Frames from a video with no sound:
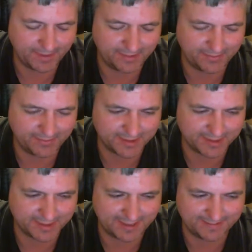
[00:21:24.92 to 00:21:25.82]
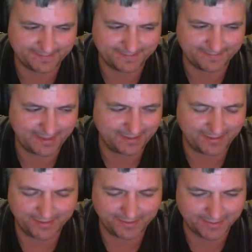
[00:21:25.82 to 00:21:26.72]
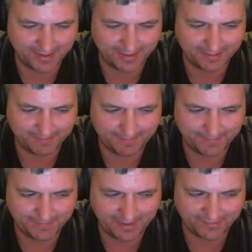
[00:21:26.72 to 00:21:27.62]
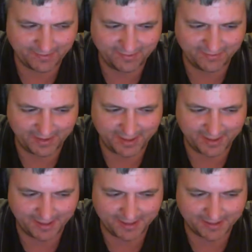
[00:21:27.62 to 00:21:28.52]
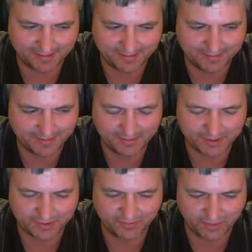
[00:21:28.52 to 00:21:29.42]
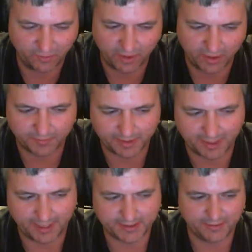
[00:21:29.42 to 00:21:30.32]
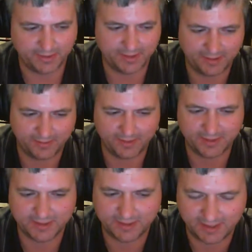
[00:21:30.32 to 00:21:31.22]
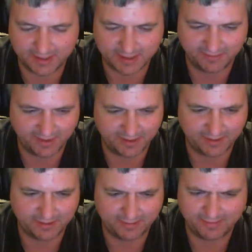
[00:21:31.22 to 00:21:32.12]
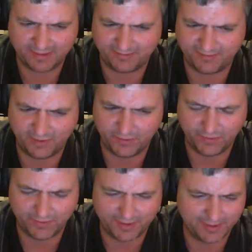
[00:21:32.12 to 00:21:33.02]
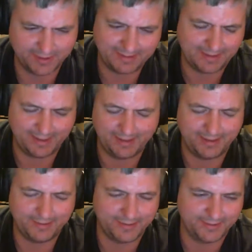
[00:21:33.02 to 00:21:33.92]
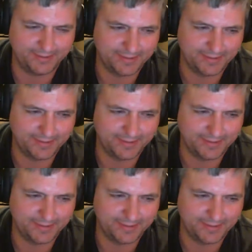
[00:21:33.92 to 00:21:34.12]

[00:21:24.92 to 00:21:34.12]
but it was I don't know, that not very funny, and it was just very weird plot to it. These things living in a phone, and I don't know.